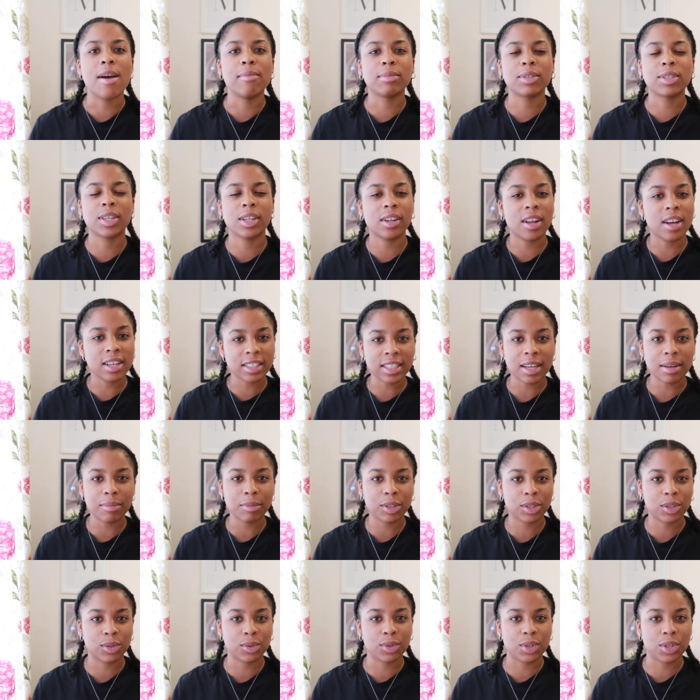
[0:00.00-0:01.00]
So last time
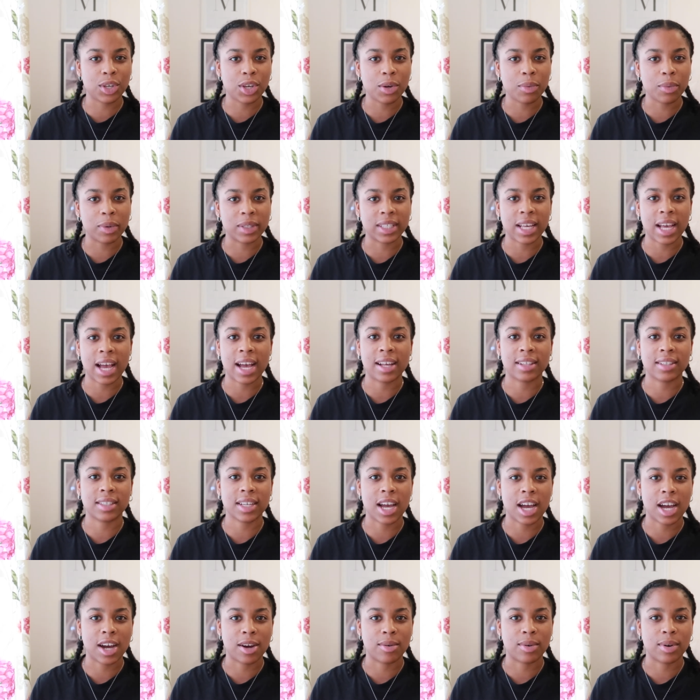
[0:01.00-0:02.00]
we saw you was at
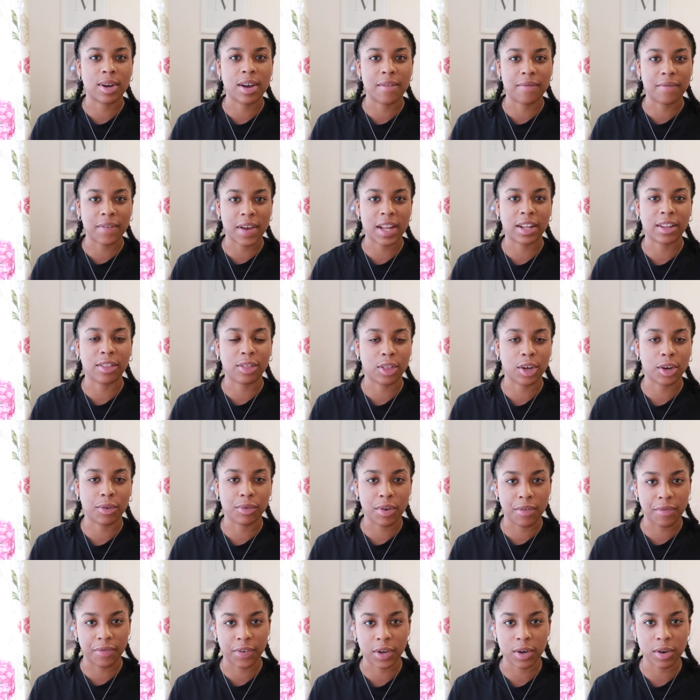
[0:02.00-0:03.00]
our event, The
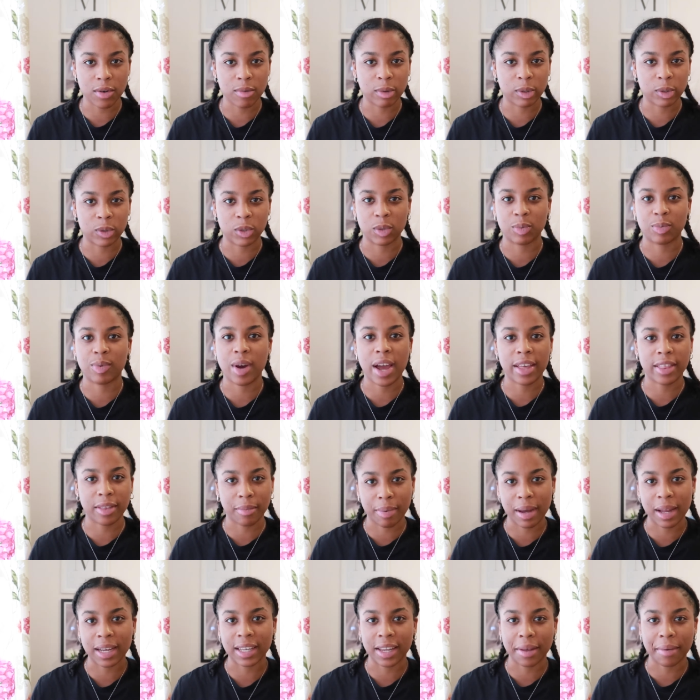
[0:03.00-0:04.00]
Reveal, which was prior to
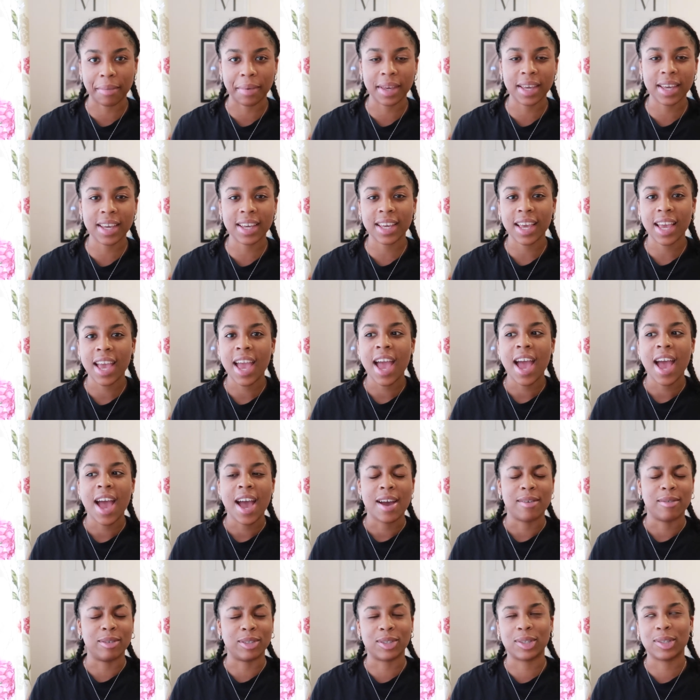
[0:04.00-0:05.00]
the pandemic,
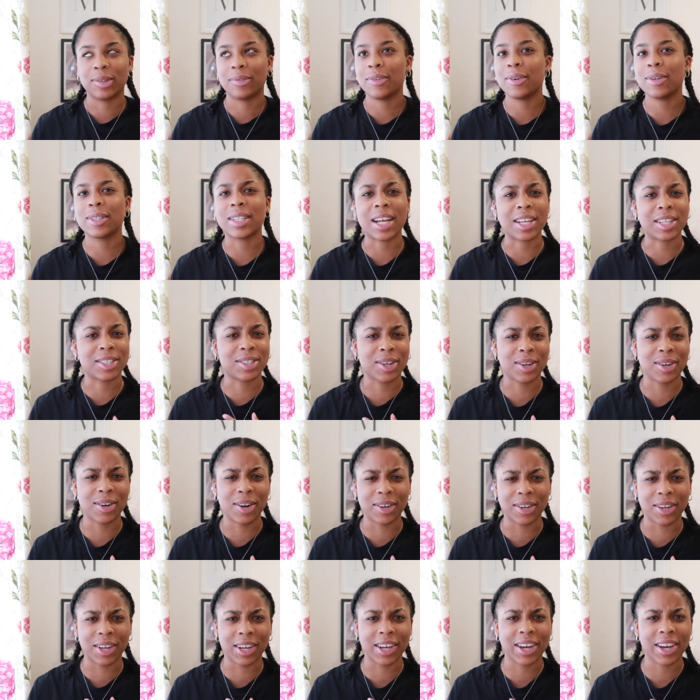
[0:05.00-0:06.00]
which feels like so
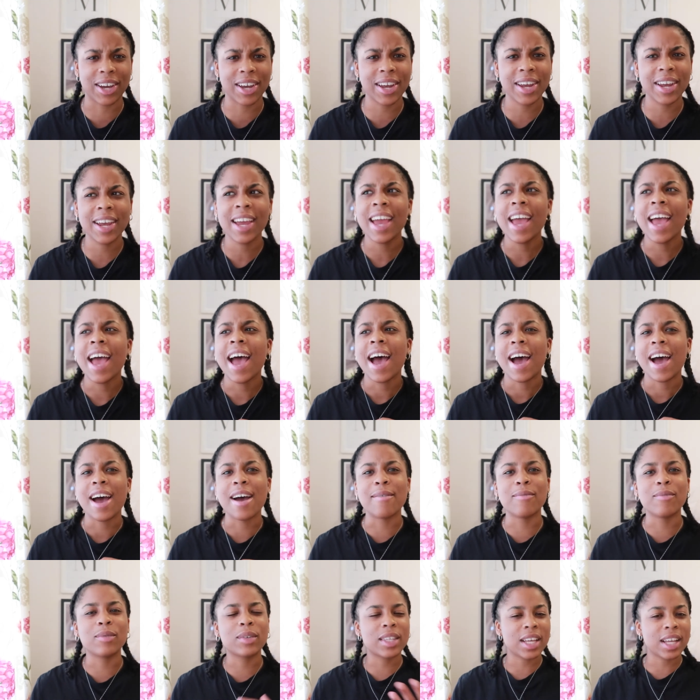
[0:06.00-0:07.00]
long ago.
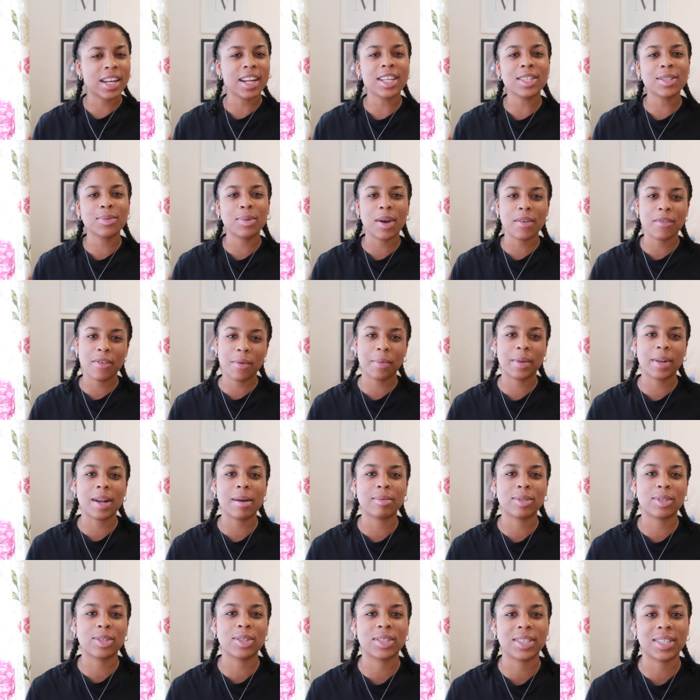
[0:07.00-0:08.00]
Tell us what have you been
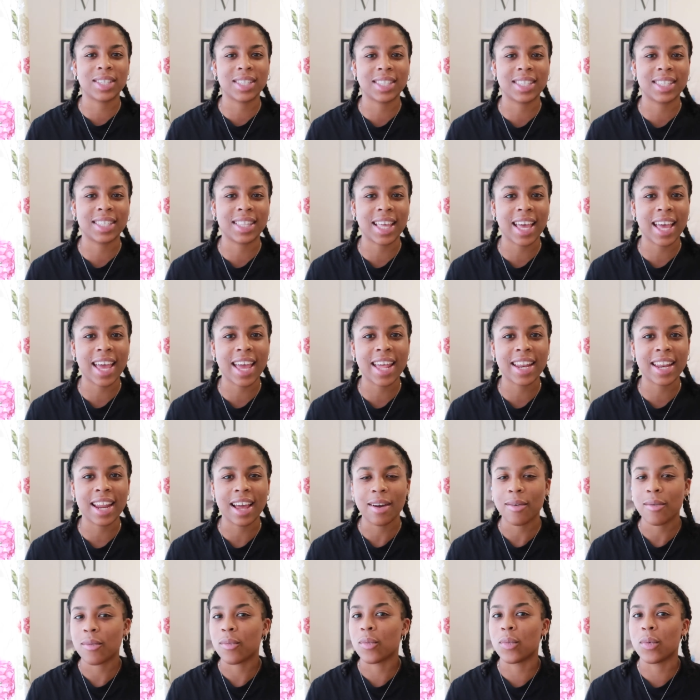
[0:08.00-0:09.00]
up to since then,
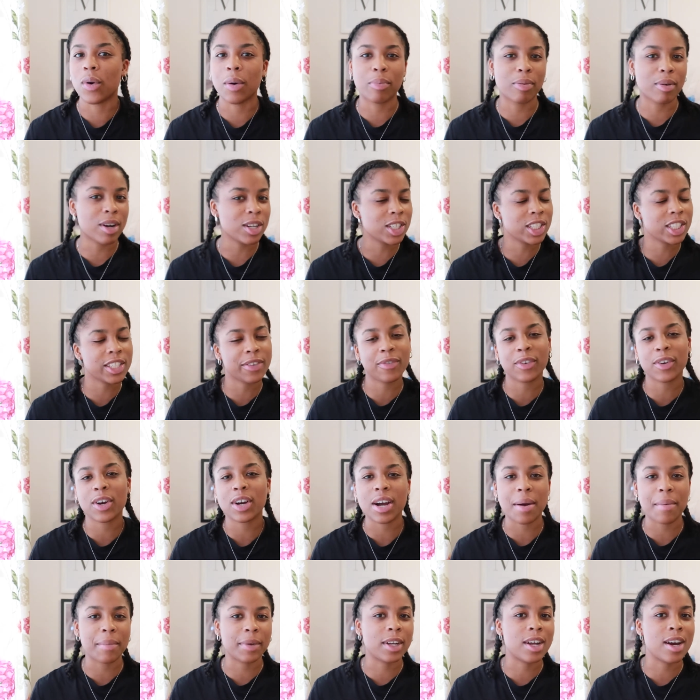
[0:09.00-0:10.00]
what projects have you got
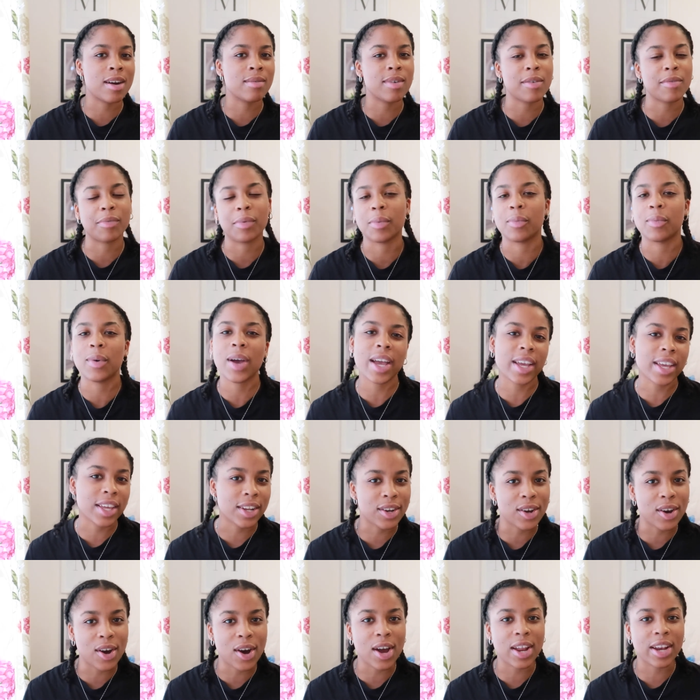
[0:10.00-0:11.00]
coming up, what have you been
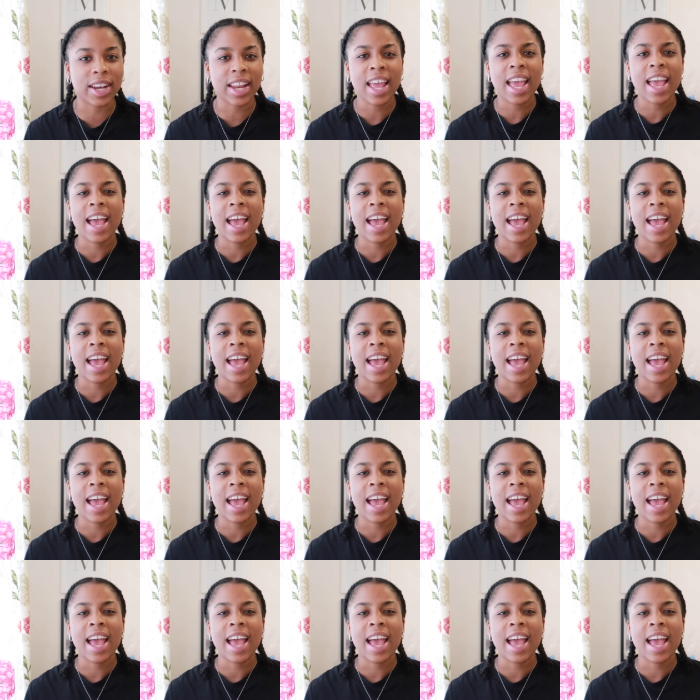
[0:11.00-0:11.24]
working on,